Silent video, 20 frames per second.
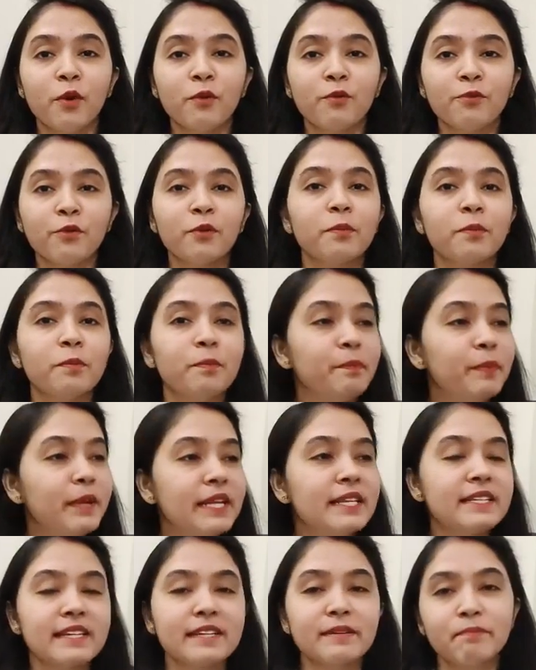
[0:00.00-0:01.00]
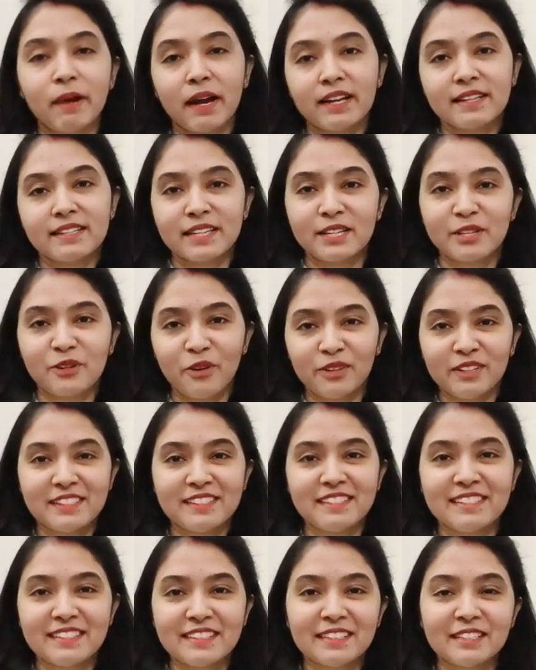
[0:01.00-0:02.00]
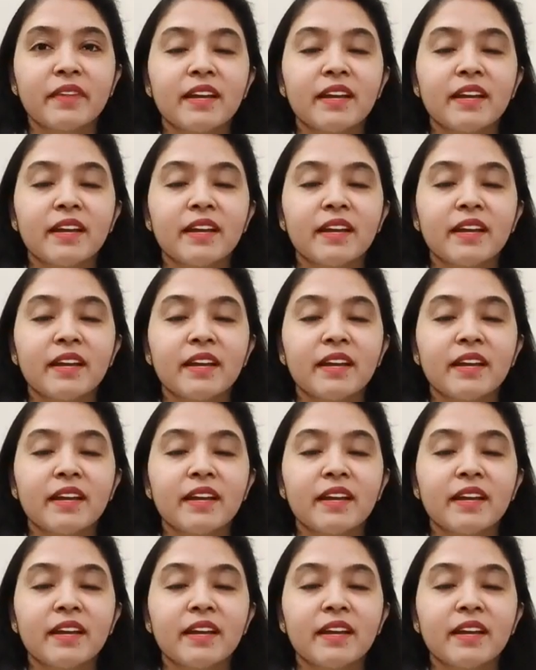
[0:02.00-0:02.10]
opt for BTech biotechnology.